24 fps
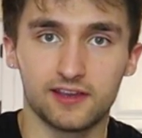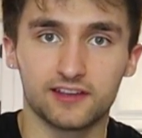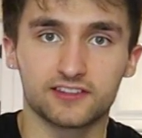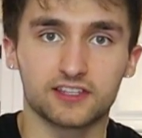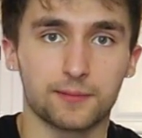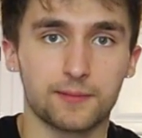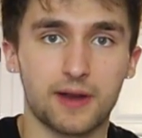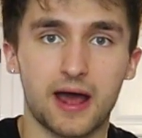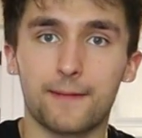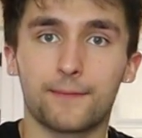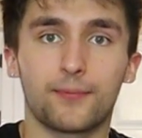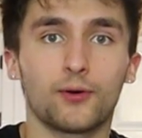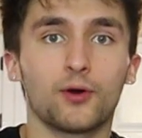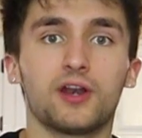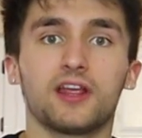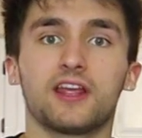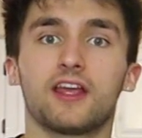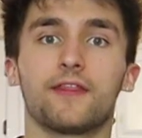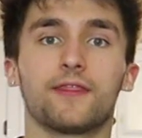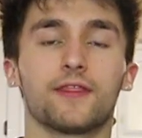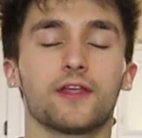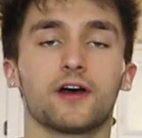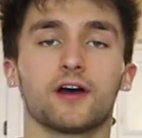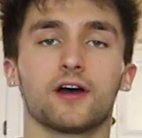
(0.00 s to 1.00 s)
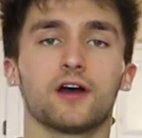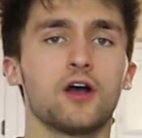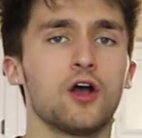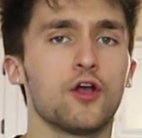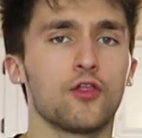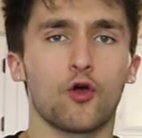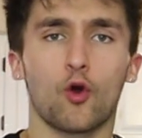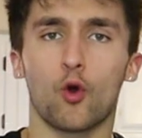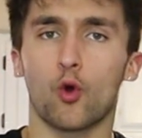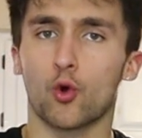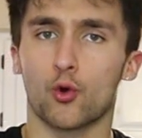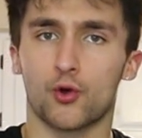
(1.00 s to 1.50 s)
is I'm not putting in the
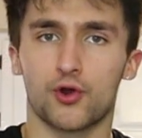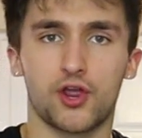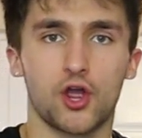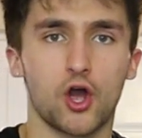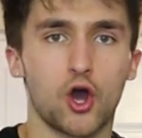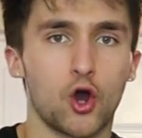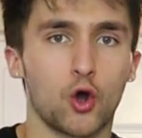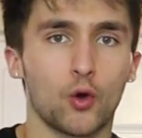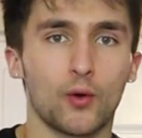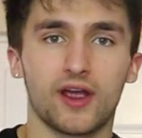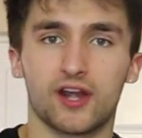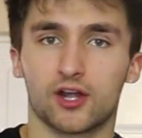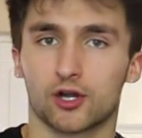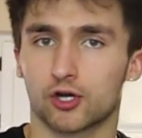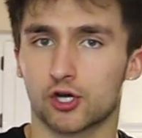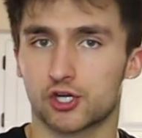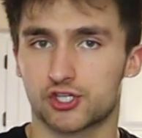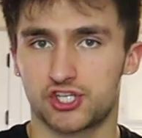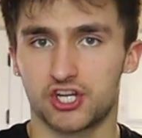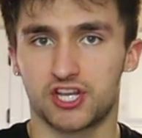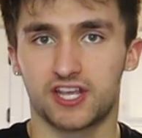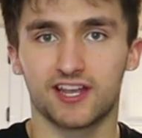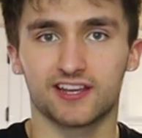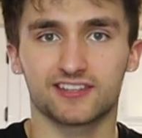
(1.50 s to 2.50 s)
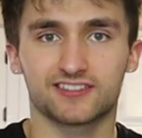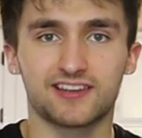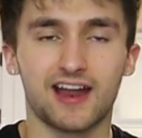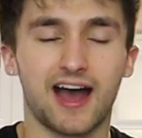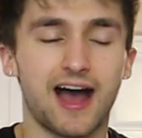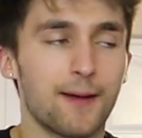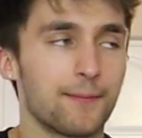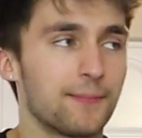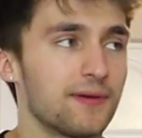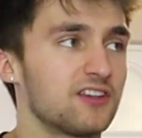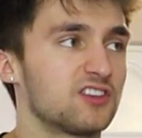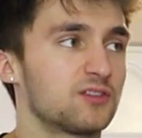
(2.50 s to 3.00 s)
Oreo and Hershey Kiss
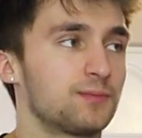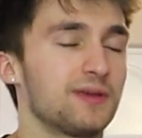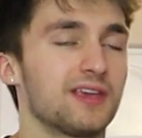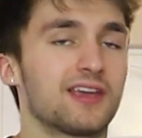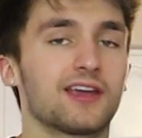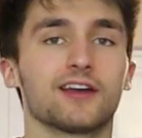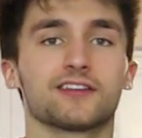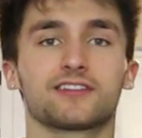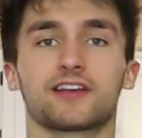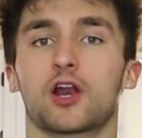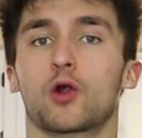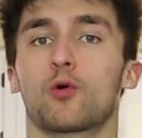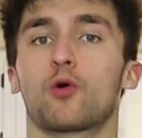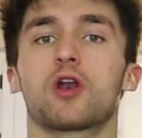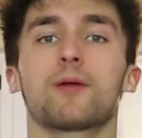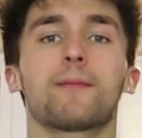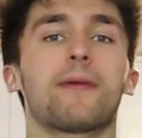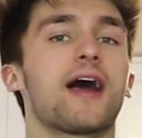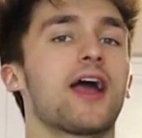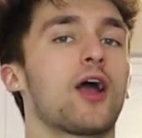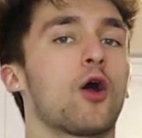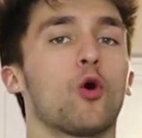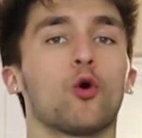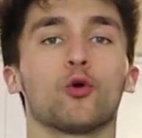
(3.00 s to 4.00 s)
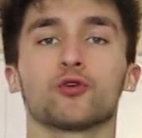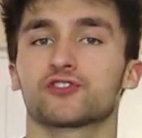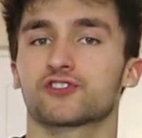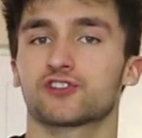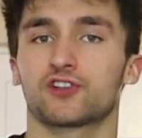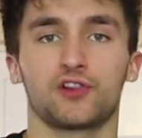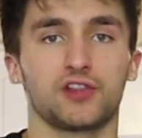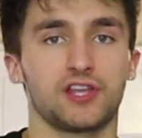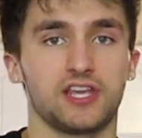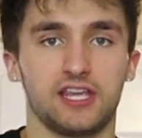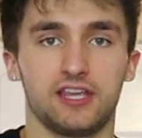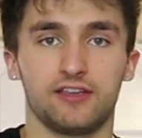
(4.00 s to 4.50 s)
toppings because I don't want to buy a whole
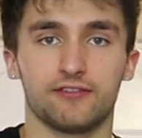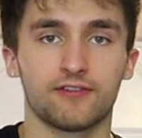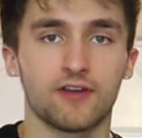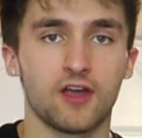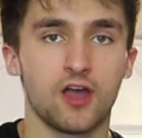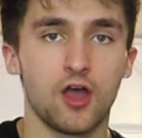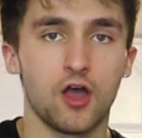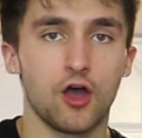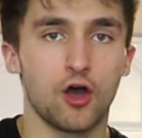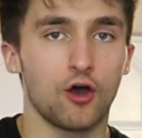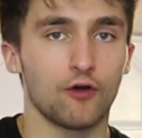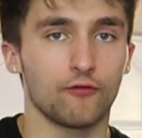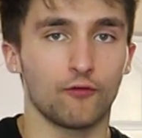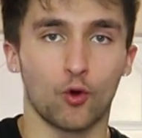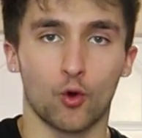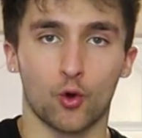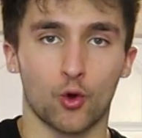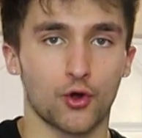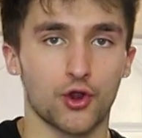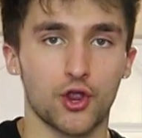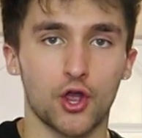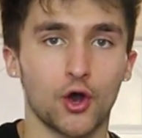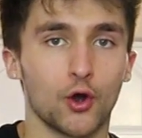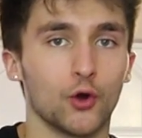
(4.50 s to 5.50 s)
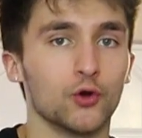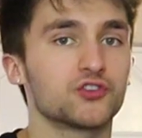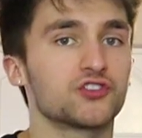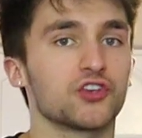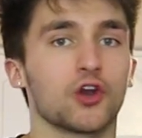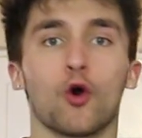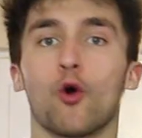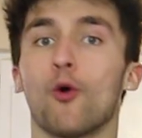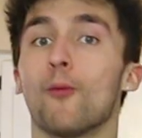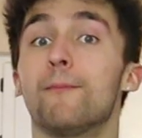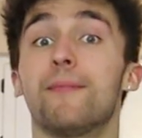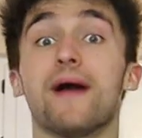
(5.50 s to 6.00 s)
sleeve of Oreos and
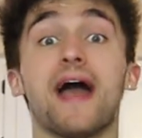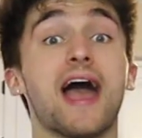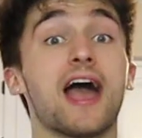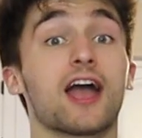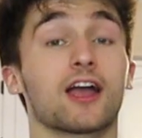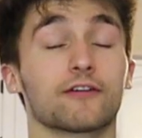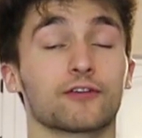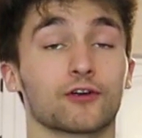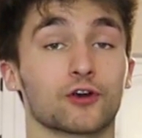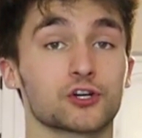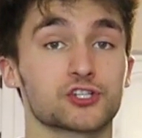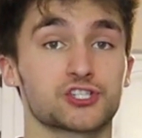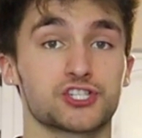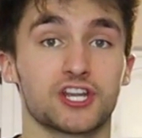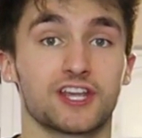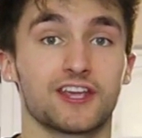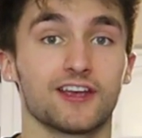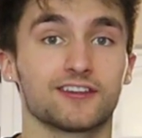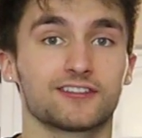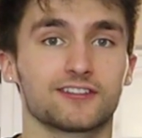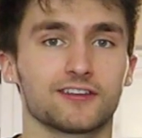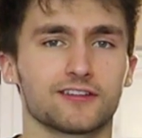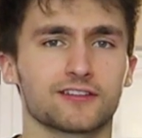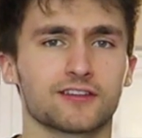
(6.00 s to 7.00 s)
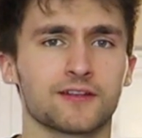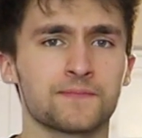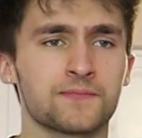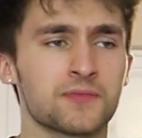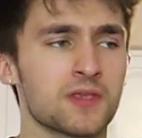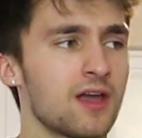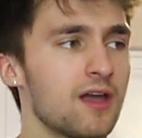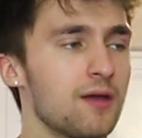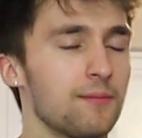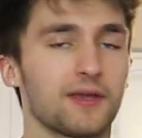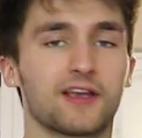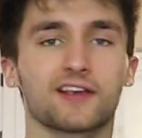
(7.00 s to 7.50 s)
a whole bag of Hershey Kisses
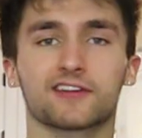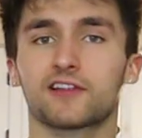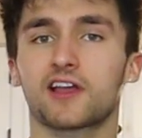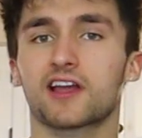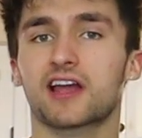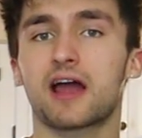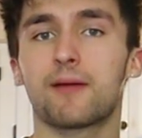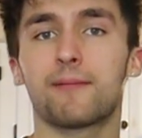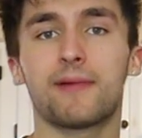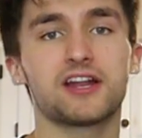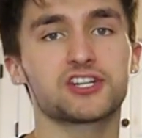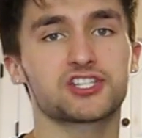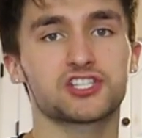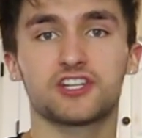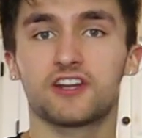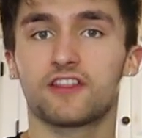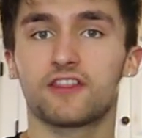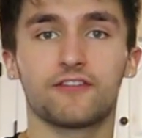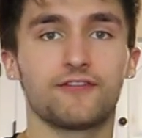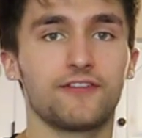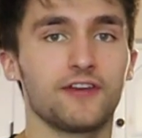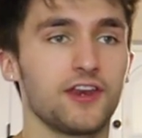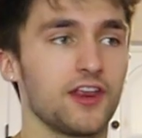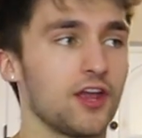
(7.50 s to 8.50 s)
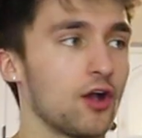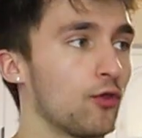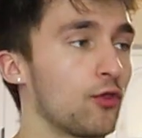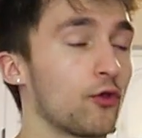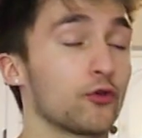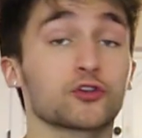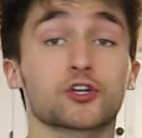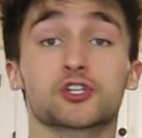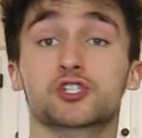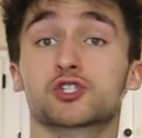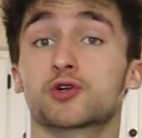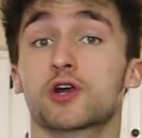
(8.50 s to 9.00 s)
because, like I mentioned in the video,
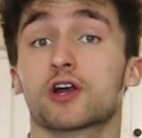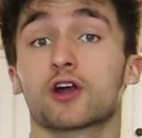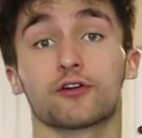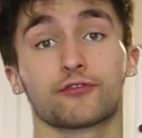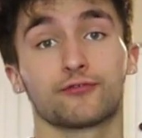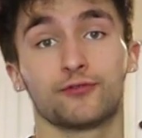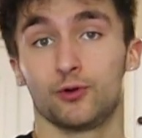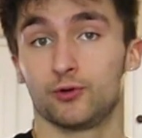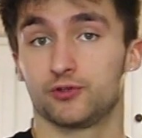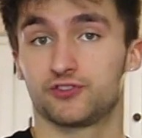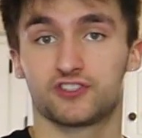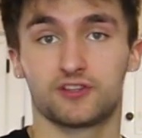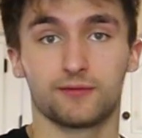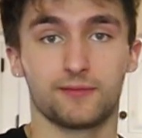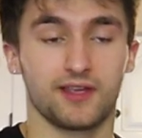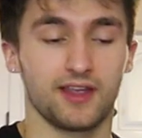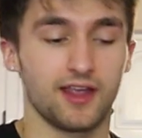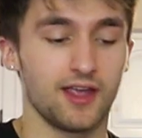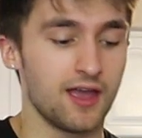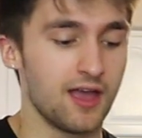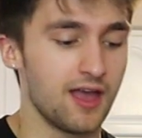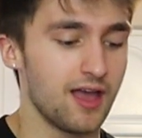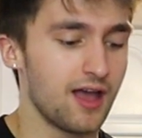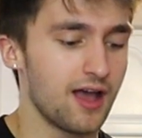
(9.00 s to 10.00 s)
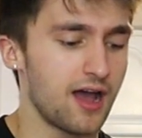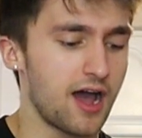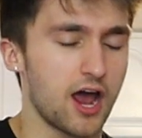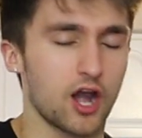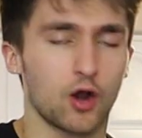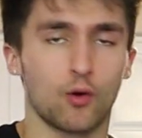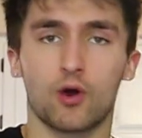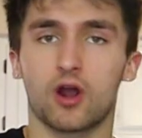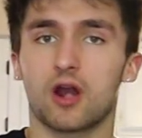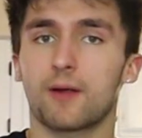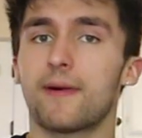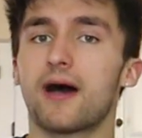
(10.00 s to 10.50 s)
those are trigger foods to me. I
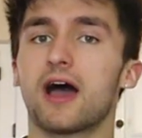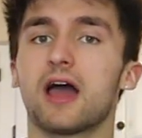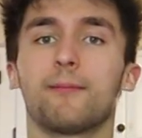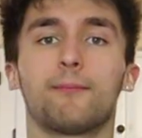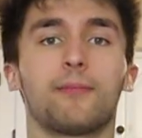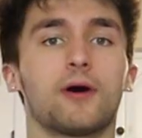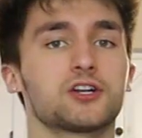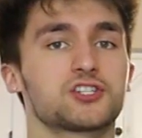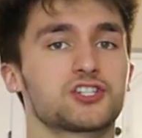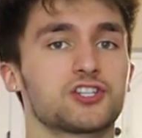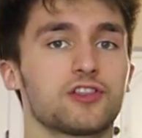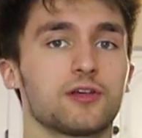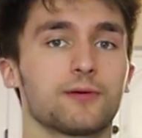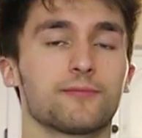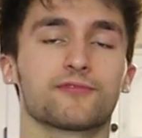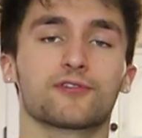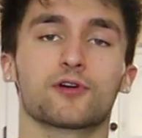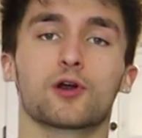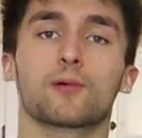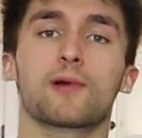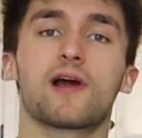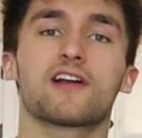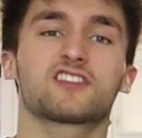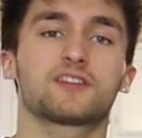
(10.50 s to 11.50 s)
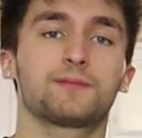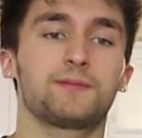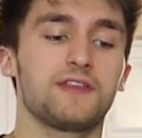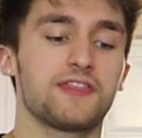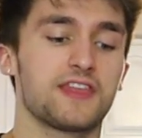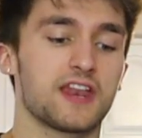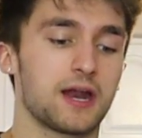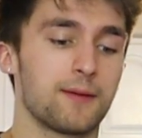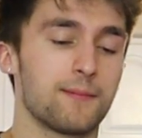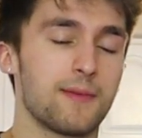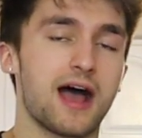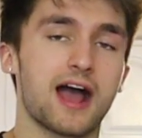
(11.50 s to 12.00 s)
don't want to buy a bunch of them for a recipe
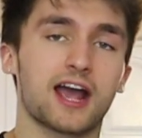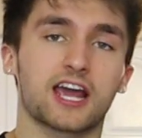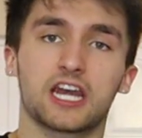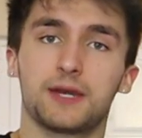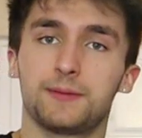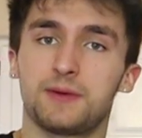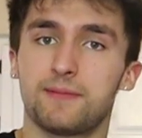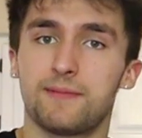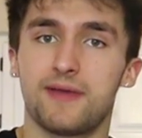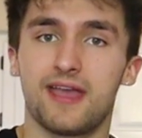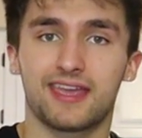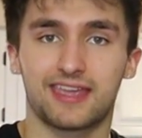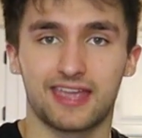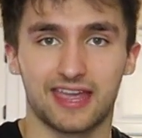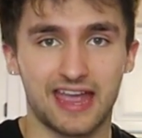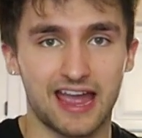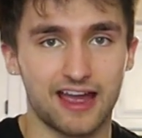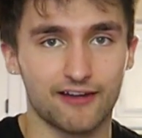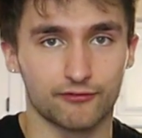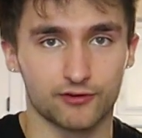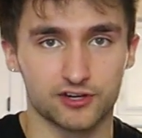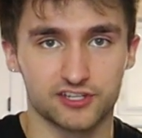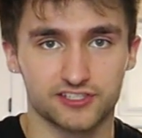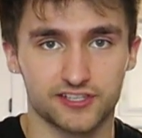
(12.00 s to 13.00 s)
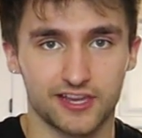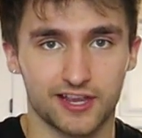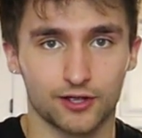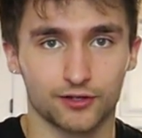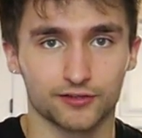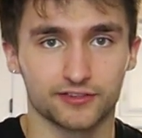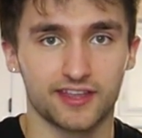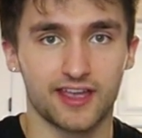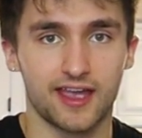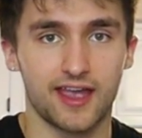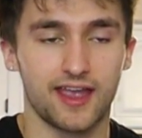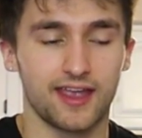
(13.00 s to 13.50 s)
that I'm not going to be making every
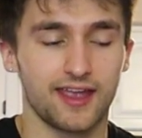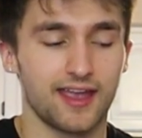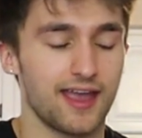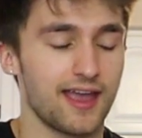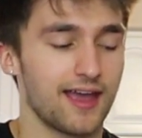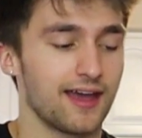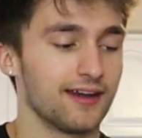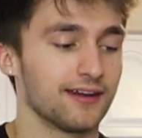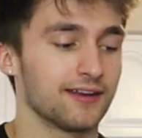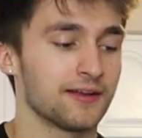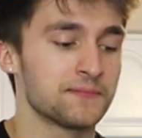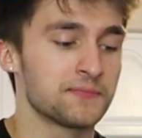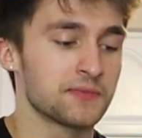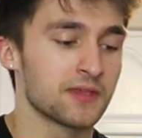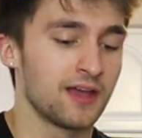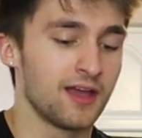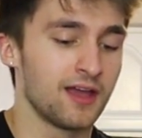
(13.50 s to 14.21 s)
single day, and